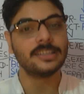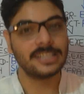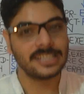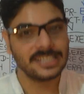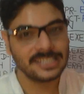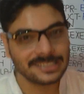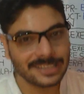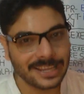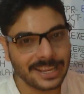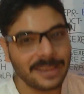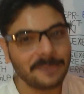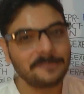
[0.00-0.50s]

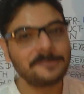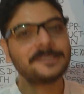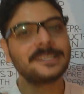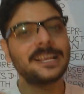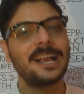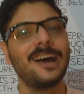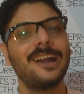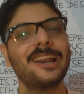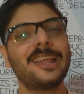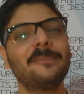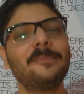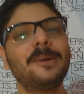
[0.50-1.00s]
these apes
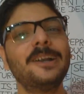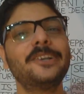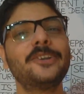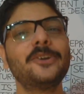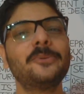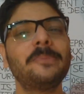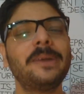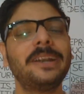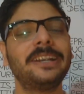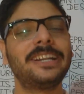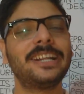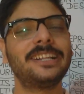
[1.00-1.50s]
are able
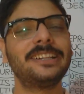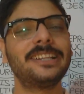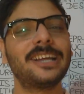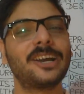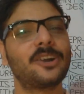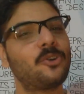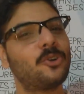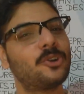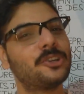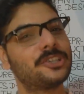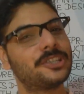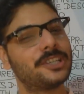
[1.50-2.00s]
to maintain the
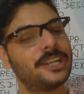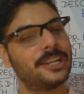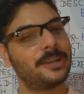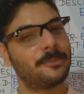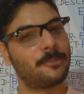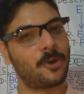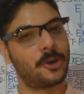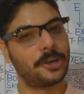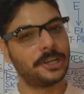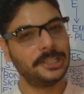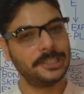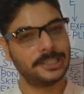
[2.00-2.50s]
constant
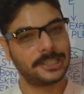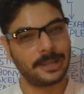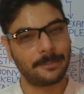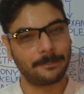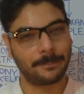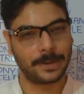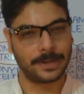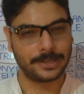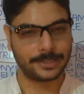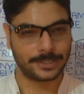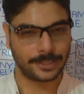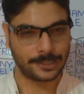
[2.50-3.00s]
body
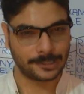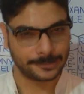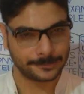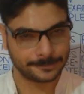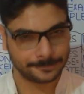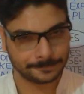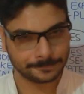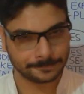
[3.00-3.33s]
temperature.